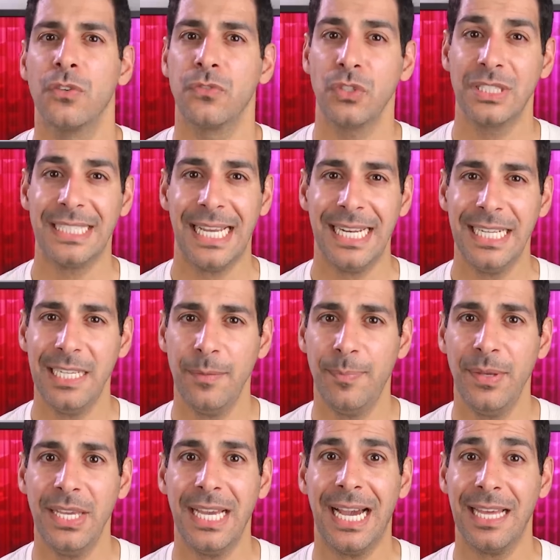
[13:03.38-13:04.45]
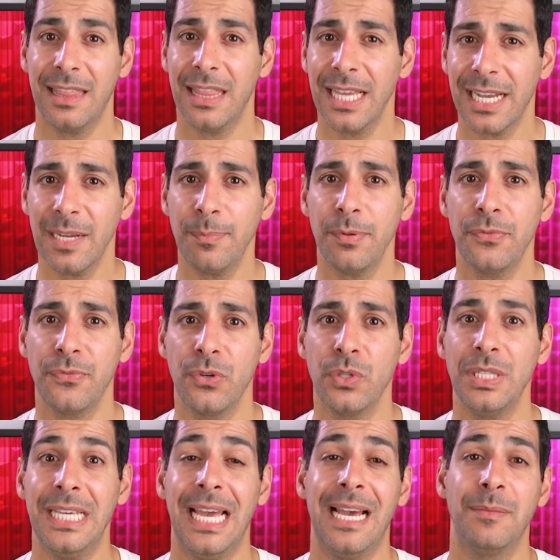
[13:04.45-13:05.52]
For 1080p, I think I
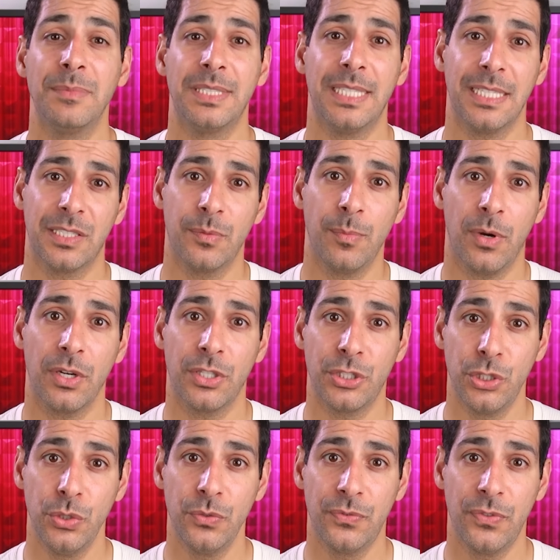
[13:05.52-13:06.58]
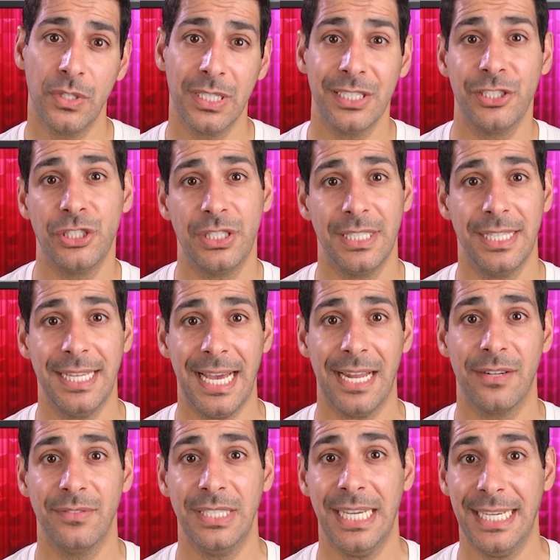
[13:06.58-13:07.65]
prefer the M6 Mark II footage to
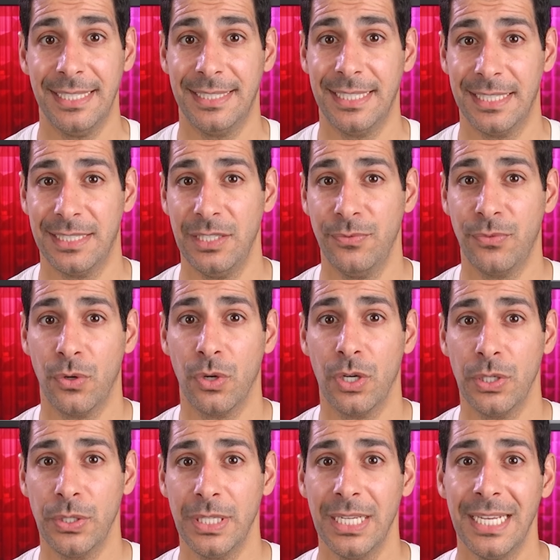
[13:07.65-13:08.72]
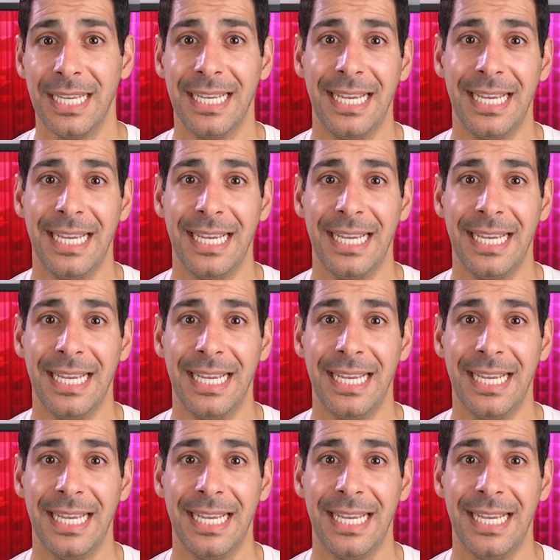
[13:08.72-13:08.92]
that of the A6400,